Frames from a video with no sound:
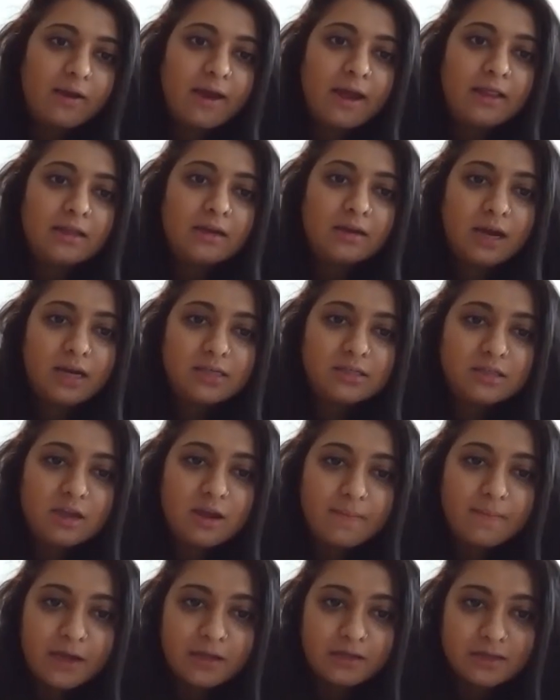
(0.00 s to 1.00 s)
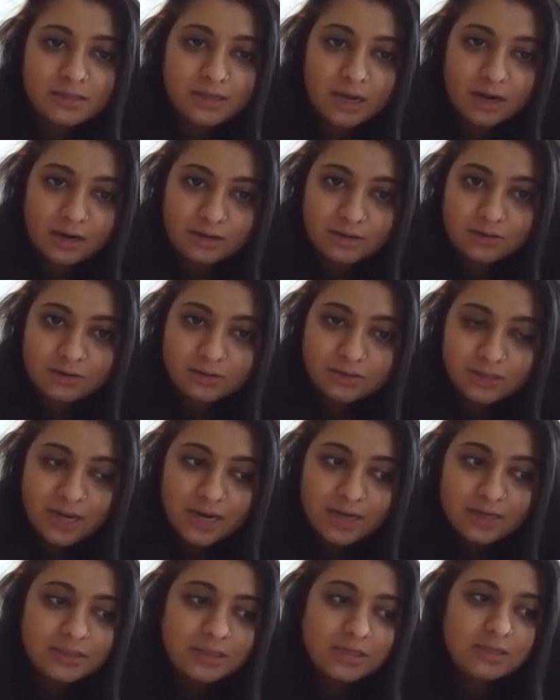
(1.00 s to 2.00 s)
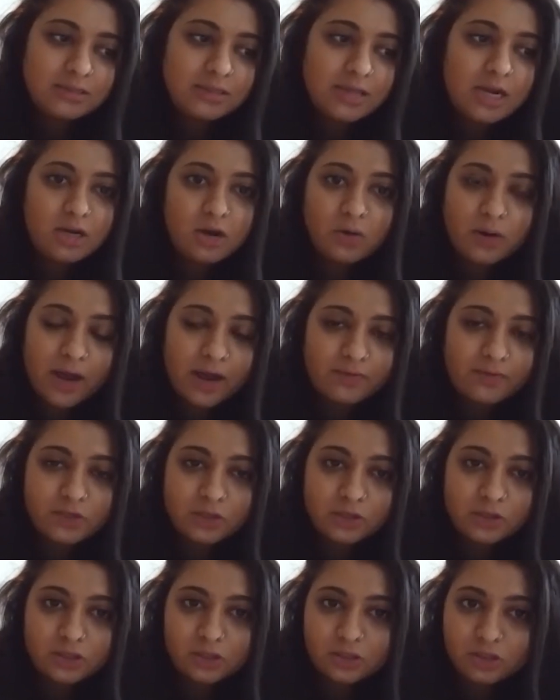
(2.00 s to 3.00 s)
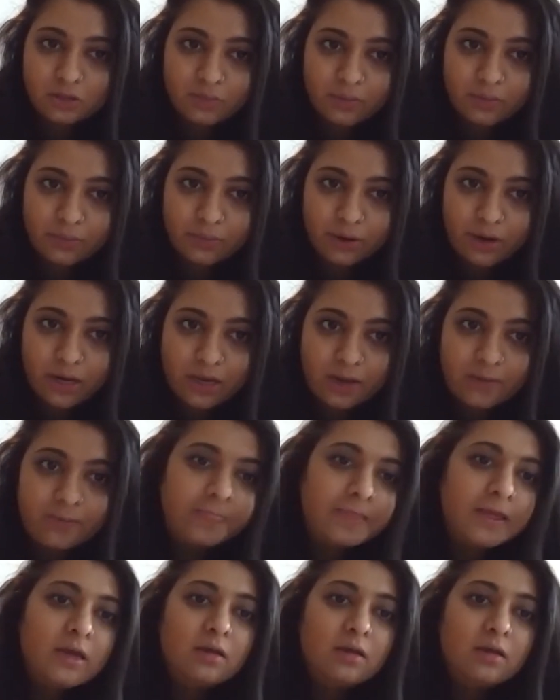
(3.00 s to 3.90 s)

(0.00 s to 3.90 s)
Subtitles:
And the nice thing about the technical decks is they don't have to look super pretty.